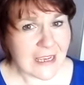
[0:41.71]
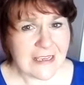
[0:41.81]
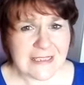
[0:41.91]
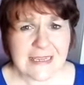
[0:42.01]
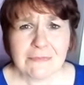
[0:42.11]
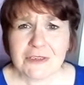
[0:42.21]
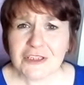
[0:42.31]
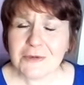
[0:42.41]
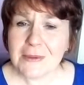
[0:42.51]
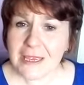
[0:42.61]
it seemed
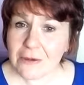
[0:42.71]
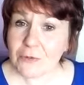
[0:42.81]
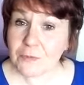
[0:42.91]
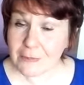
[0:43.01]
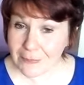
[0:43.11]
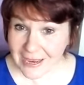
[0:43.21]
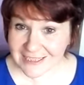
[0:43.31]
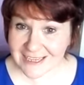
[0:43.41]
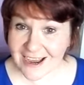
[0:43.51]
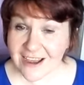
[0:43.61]
to me it would be
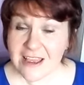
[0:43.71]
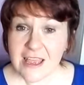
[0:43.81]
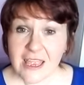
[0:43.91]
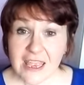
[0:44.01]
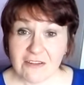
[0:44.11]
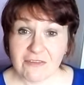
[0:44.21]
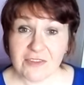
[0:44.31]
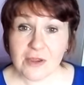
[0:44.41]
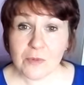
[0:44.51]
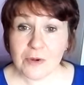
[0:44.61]
better
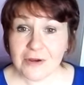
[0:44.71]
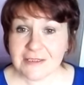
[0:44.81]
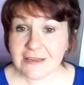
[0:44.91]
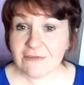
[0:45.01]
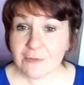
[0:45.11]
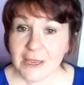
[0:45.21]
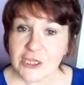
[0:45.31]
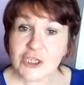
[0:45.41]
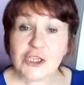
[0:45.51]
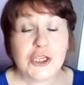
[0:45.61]
if there was
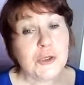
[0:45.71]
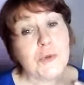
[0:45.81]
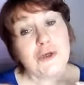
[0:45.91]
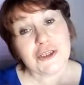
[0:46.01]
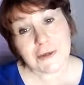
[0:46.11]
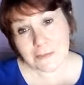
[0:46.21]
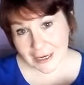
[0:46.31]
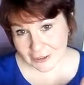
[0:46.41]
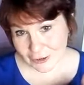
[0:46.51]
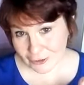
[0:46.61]
information that you could come
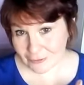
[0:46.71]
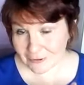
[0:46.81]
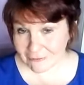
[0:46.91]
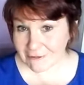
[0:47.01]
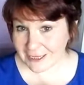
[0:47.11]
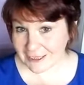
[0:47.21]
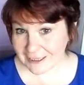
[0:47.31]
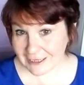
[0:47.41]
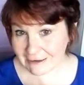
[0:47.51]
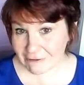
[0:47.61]
back to
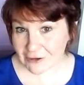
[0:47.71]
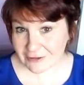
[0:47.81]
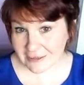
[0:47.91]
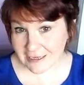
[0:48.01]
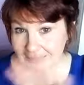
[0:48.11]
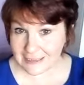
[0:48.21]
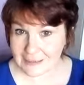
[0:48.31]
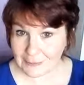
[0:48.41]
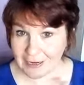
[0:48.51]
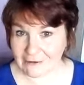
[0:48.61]
regularly rather than it
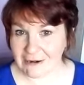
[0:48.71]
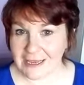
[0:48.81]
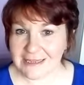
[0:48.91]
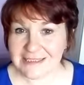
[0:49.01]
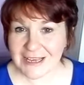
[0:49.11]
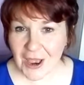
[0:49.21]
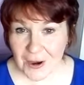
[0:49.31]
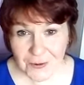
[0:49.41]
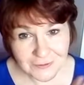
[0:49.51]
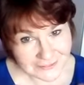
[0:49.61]
disappearing.
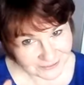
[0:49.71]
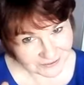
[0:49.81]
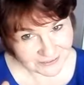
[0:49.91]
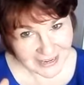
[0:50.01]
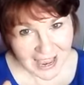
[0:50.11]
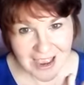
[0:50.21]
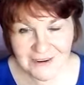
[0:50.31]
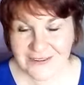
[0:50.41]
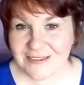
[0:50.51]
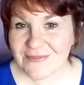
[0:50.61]
So,
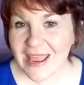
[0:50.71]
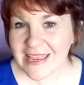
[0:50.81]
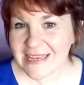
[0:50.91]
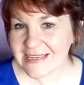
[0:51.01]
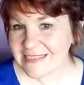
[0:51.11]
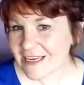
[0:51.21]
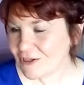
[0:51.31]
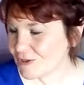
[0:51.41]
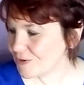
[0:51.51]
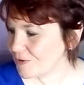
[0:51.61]
how to make
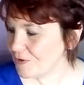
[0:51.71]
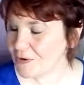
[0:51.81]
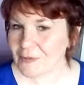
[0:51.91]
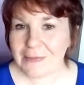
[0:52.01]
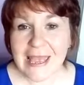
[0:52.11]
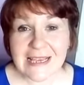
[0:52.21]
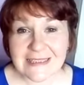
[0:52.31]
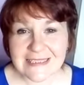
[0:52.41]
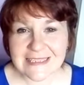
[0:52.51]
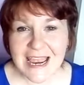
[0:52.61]
essential oil
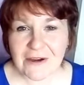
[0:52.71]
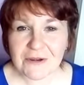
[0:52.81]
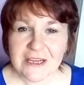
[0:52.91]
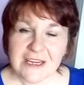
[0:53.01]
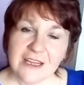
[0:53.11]
blends. Now,